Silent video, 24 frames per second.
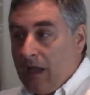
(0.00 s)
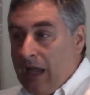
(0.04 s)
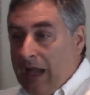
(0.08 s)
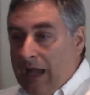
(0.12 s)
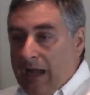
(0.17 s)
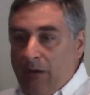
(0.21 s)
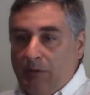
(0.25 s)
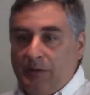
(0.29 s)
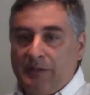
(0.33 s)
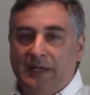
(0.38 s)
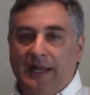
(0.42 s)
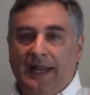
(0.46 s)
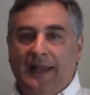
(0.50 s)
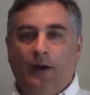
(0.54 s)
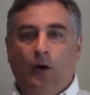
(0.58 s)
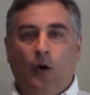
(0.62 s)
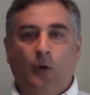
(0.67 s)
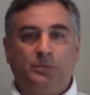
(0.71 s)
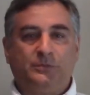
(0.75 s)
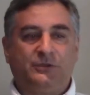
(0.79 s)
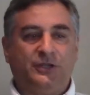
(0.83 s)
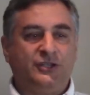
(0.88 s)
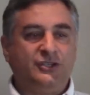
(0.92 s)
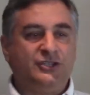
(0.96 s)
How can I
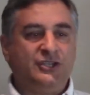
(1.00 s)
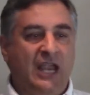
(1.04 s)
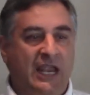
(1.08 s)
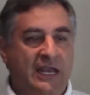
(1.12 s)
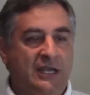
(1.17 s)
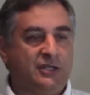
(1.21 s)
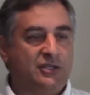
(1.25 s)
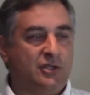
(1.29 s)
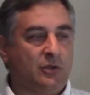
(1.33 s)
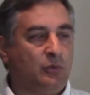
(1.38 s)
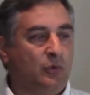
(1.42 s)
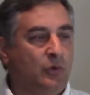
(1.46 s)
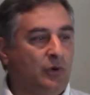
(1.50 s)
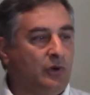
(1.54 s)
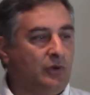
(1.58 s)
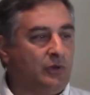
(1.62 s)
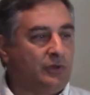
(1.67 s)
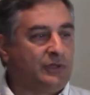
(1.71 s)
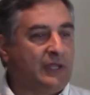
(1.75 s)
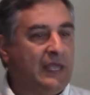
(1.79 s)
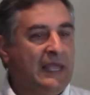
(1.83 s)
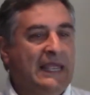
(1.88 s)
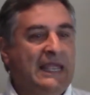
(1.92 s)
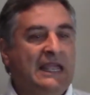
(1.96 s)
hope to change the
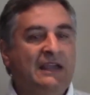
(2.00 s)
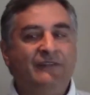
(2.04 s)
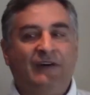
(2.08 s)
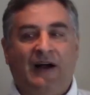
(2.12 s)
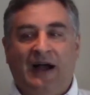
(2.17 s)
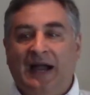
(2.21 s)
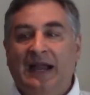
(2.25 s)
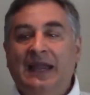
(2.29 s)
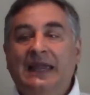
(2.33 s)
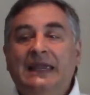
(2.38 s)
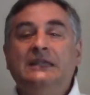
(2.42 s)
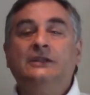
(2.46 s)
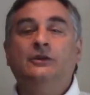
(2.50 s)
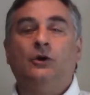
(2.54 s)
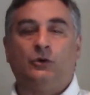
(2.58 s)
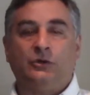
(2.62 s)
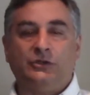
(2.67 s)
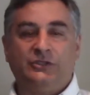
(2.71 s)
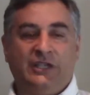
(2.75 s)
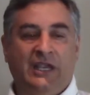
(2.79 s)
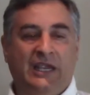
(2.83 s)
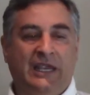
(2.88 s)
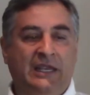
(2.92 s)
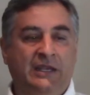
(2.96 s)
world if I
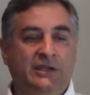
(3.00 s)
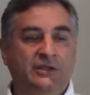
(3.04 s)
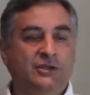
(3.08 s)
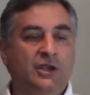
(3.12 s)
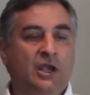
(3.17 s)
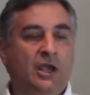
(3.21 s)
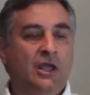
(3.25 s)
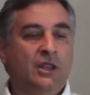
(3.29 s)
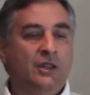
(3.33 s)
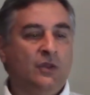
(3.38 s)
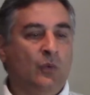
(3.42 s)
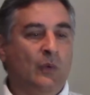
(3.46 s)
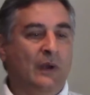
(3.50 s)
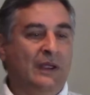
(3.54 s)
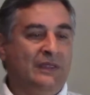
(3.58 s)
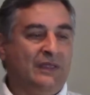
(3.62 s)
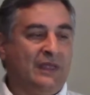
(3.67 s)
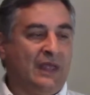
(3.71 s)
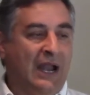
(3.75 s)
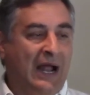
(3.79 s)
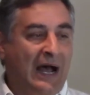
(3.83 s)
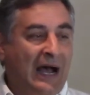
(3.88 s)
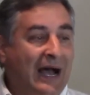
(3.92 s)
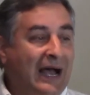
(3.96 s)
don't change the way
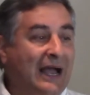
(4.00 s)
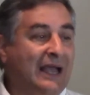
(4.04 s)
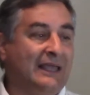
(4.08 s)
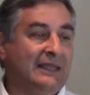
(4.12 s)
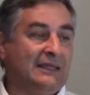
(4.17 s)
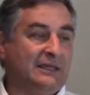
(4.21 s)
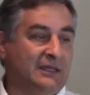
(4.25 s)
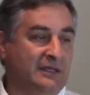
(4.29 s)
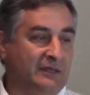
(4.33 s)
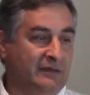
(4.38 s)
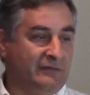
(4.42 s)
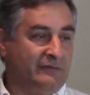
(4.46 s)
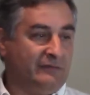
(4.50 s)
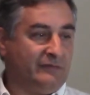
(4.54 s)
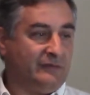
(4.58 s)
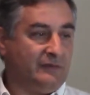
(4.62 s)
that I live?